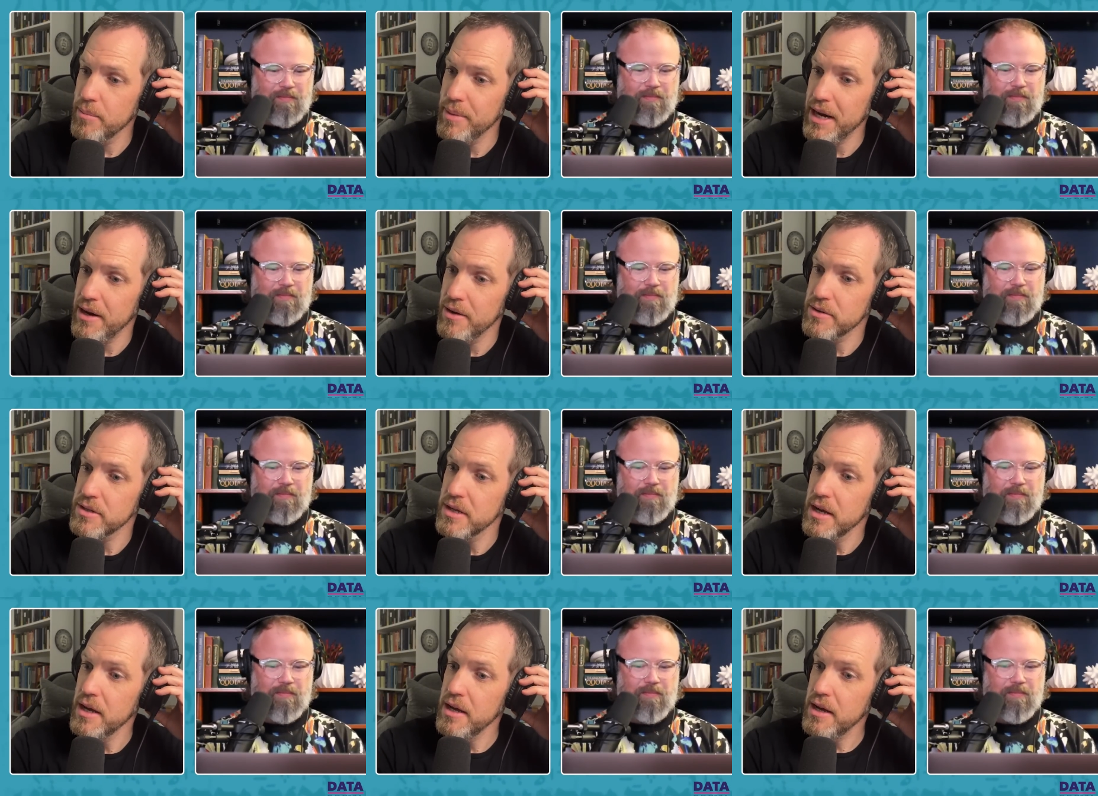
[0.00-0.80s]
Speaker 1: about,
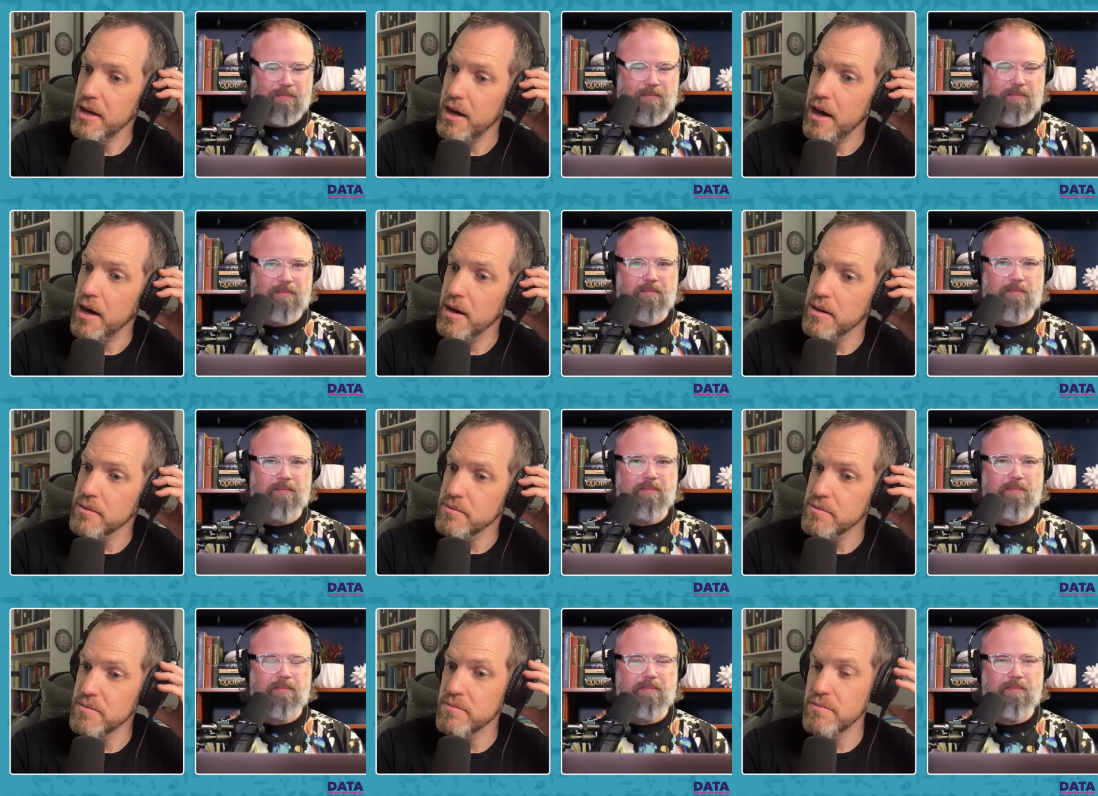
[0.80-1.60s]
uh,
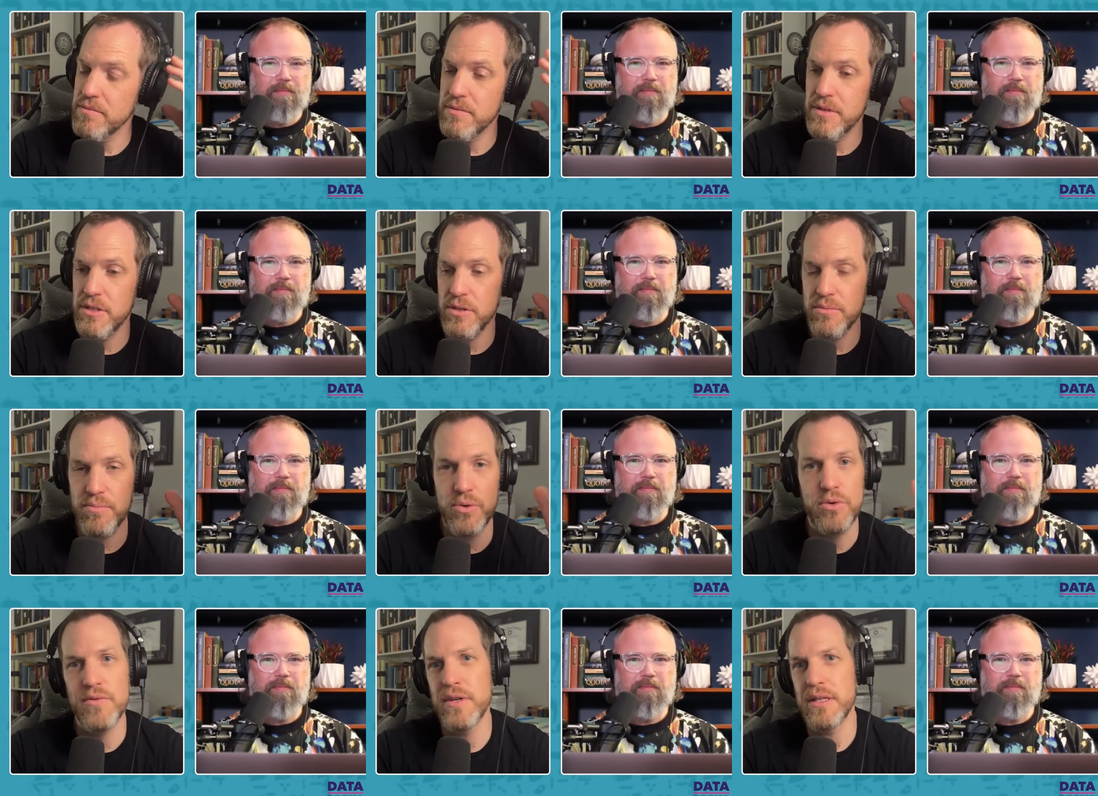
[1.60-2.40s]
you know,
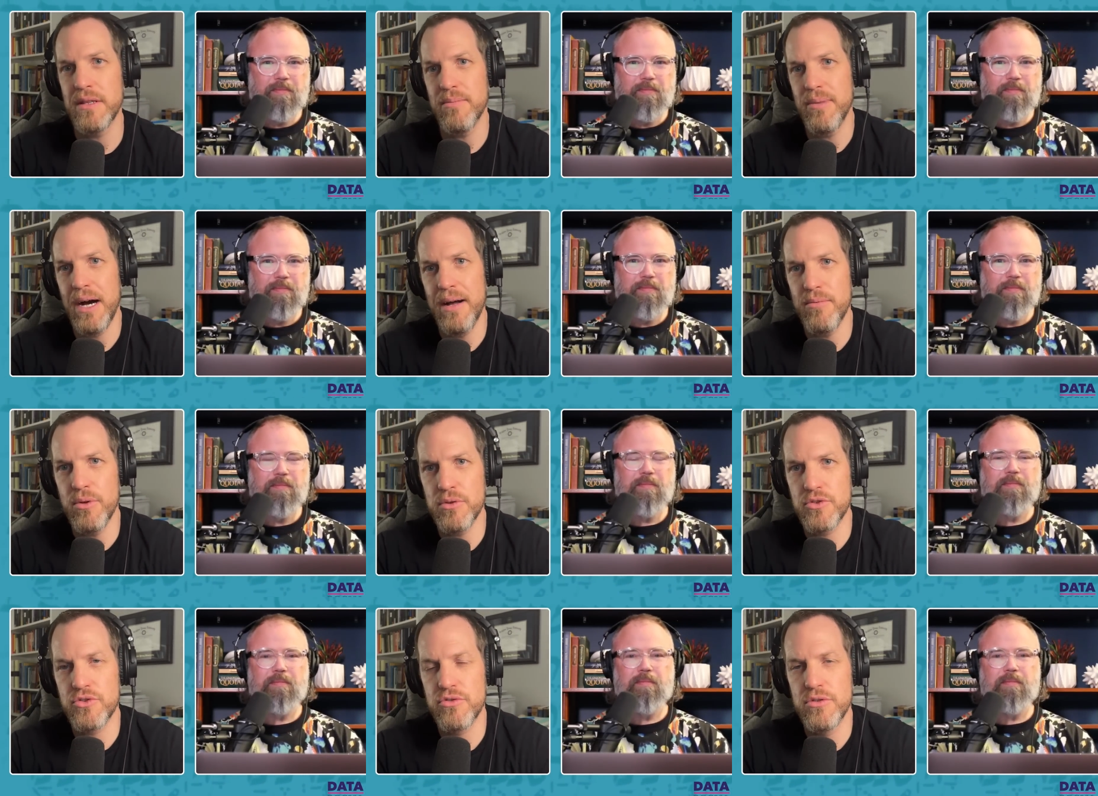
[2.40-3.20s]
proving the
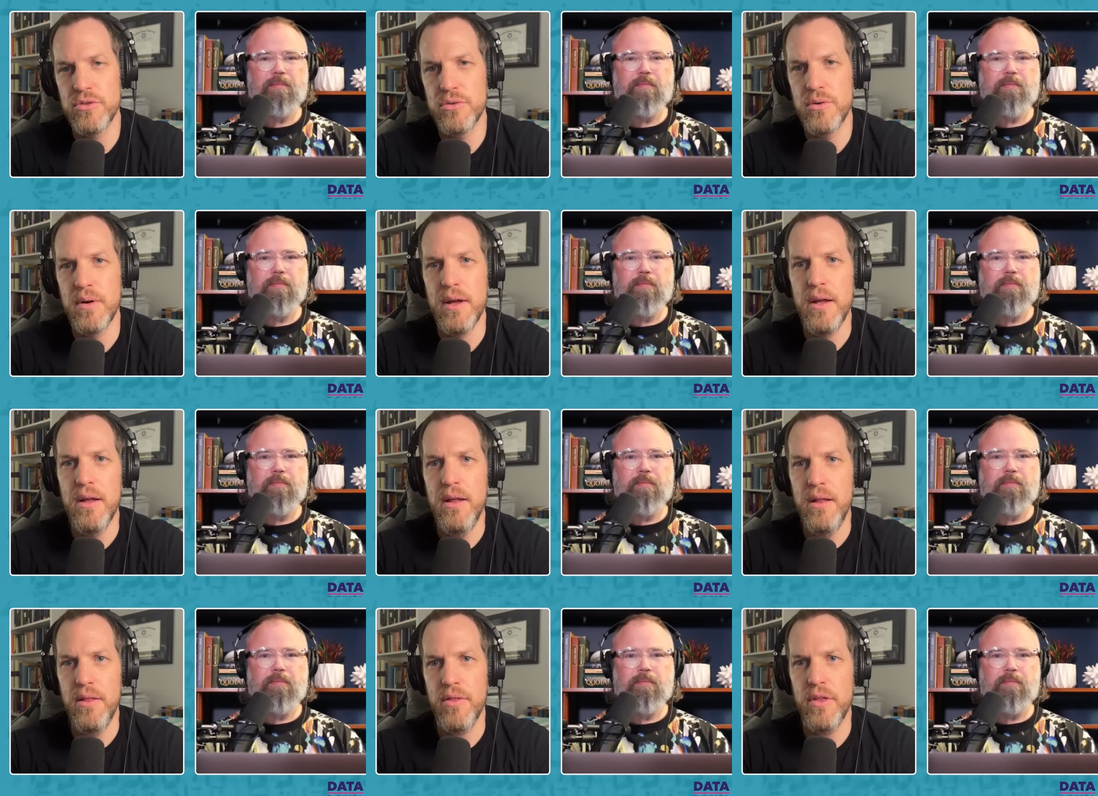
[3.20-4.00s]
Bible true,
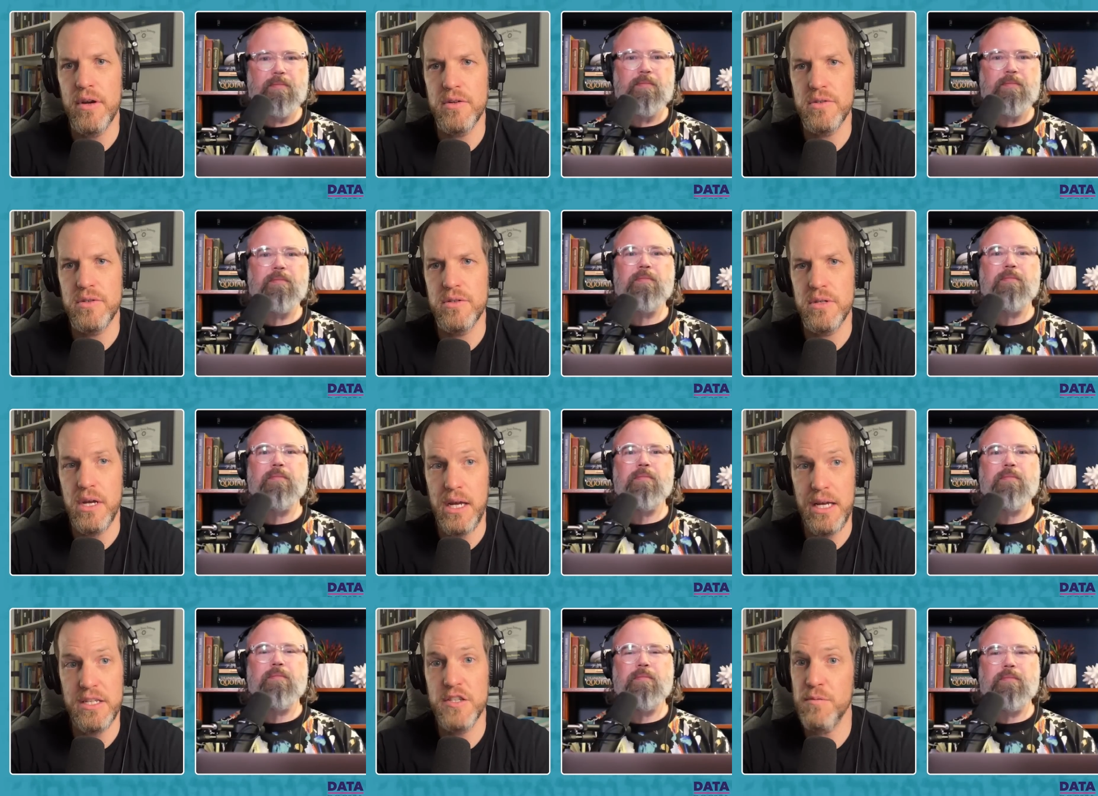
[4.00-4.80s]
there's
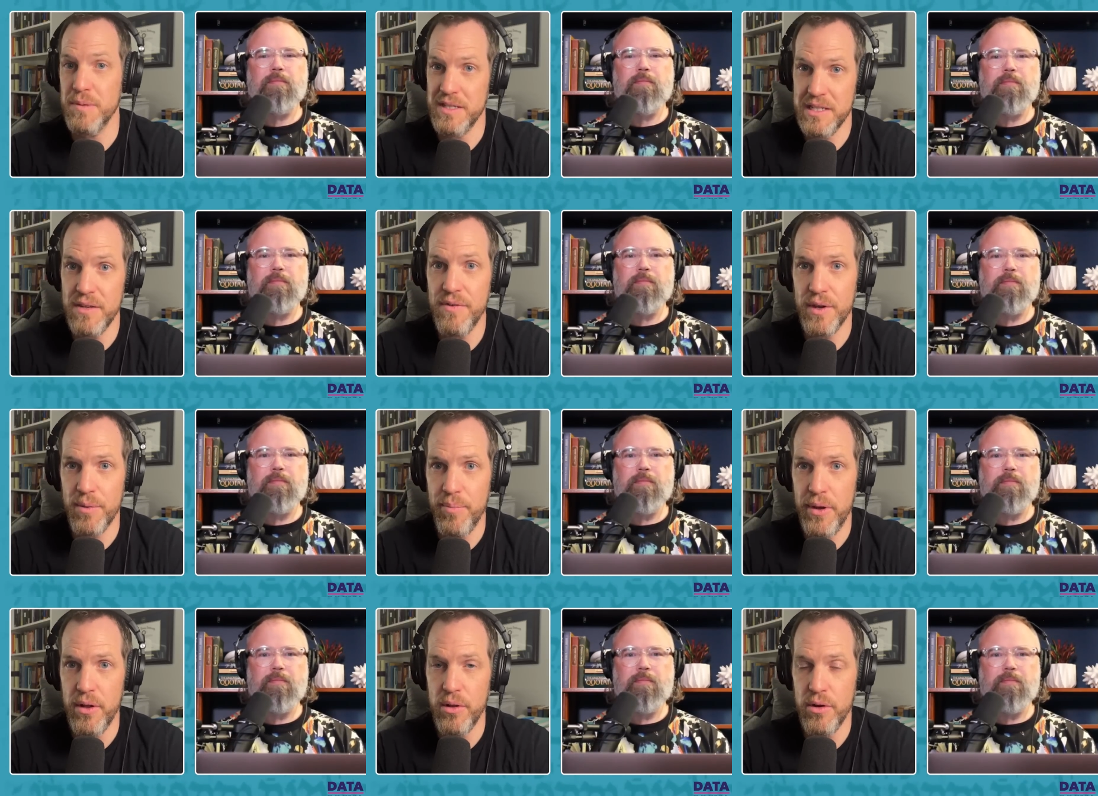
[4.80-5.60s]
a
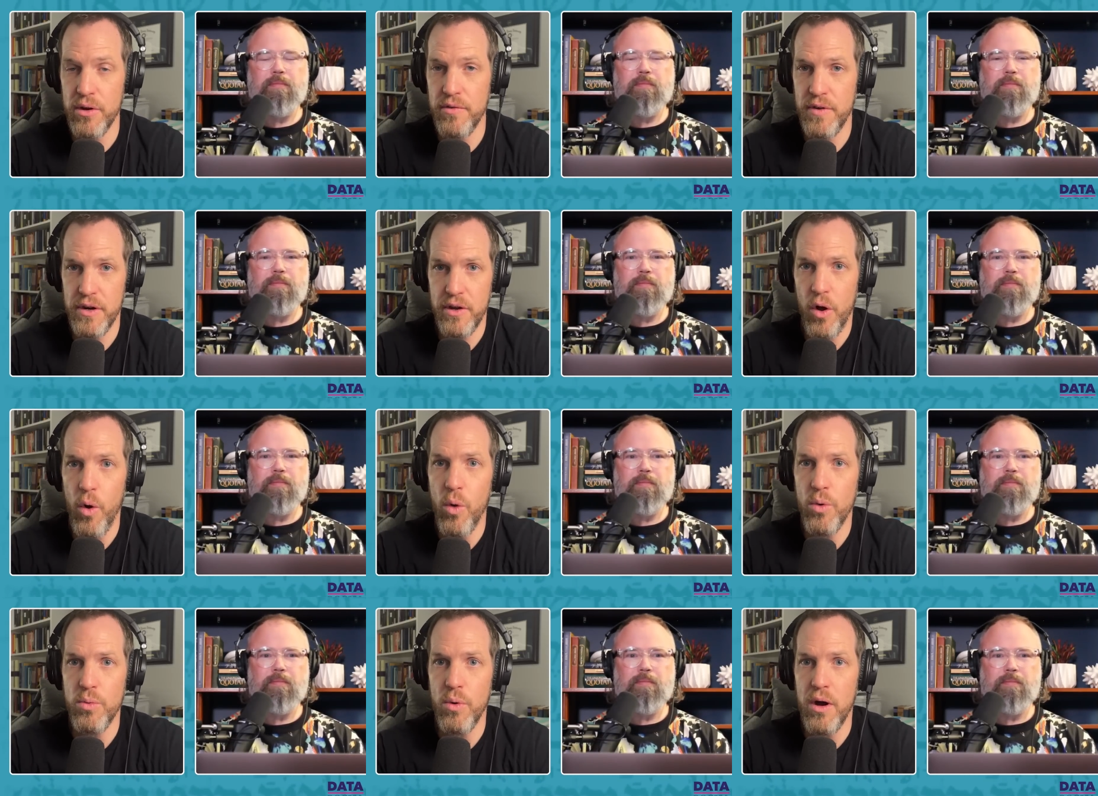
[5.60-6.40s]
specific pillar, a very
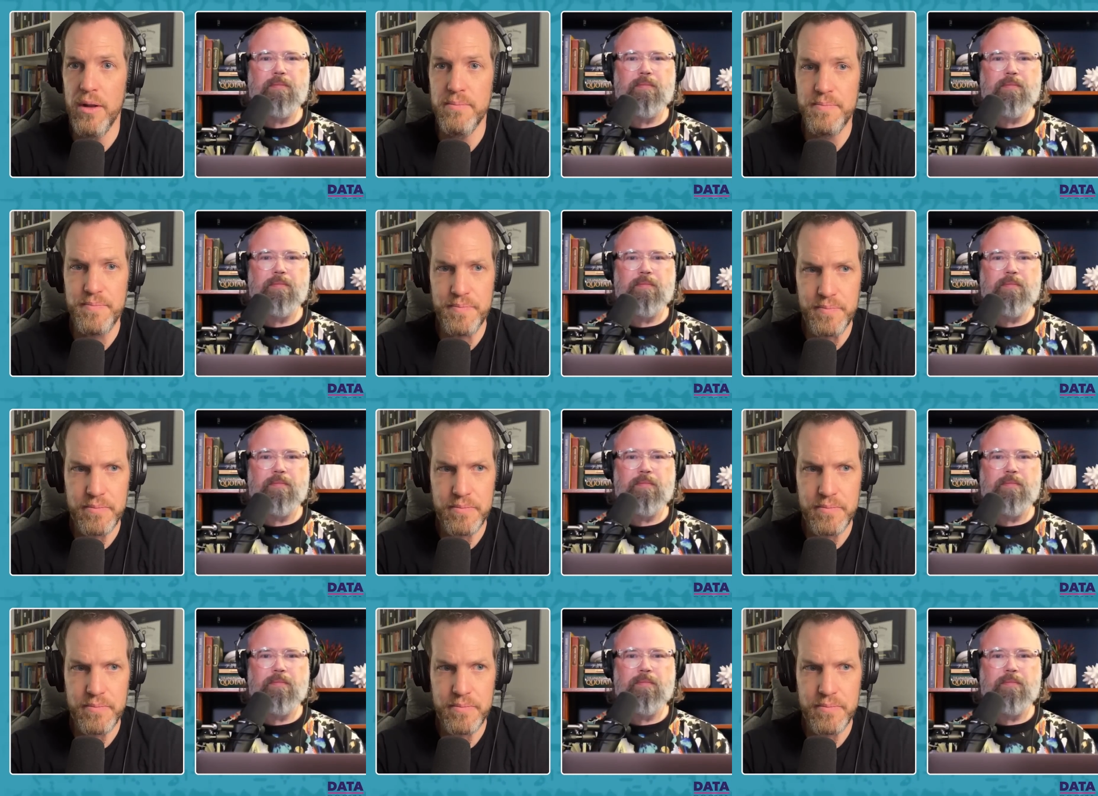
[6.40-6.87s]
old one,